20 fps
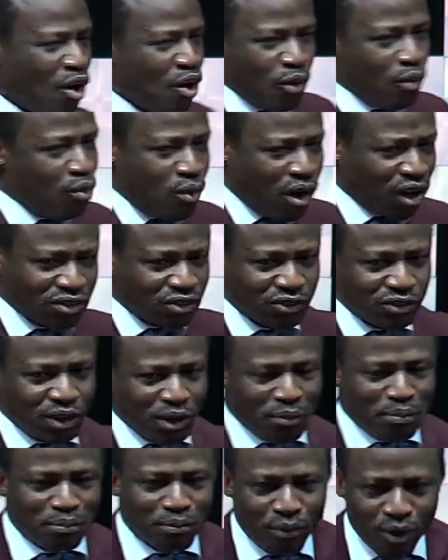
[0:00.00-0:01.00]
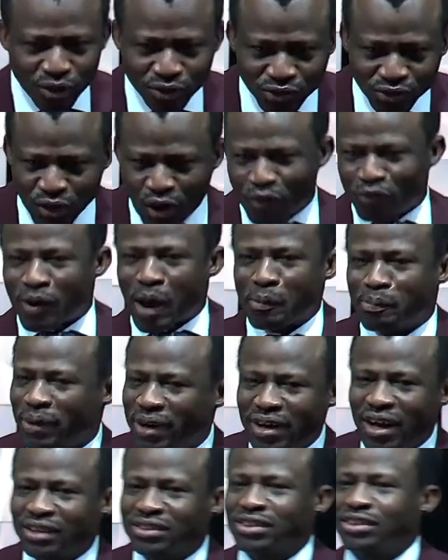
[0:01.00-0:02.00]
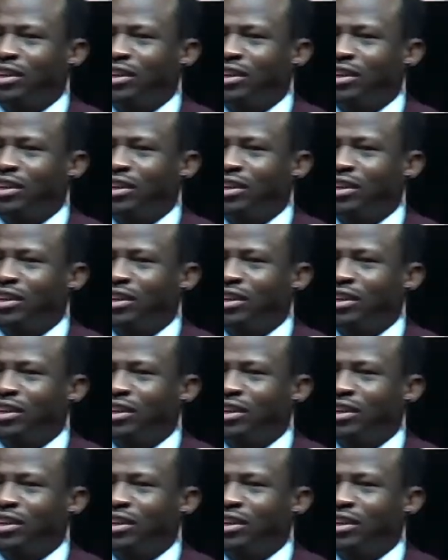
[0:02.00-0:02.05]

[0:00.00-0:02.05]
what most of our parents did